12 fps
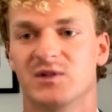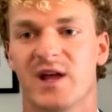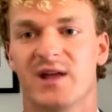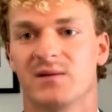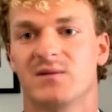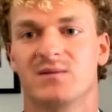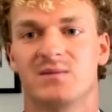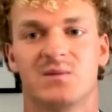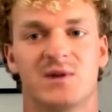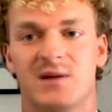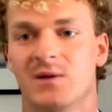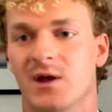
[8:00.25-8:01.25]
saying
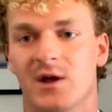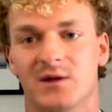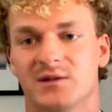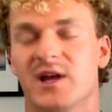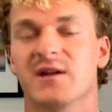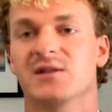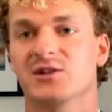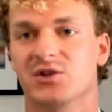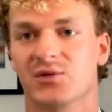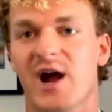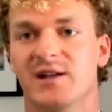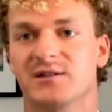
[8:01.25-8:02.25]
these
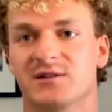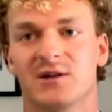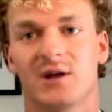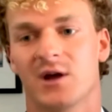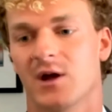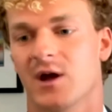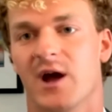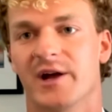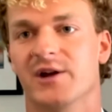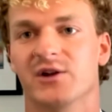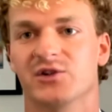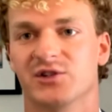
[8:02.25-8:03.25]
threats. I
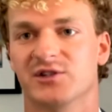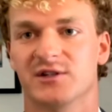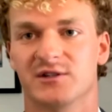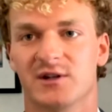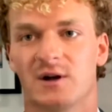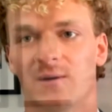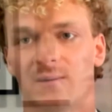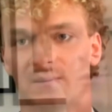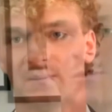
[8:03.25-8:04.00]
couldn't just sit still.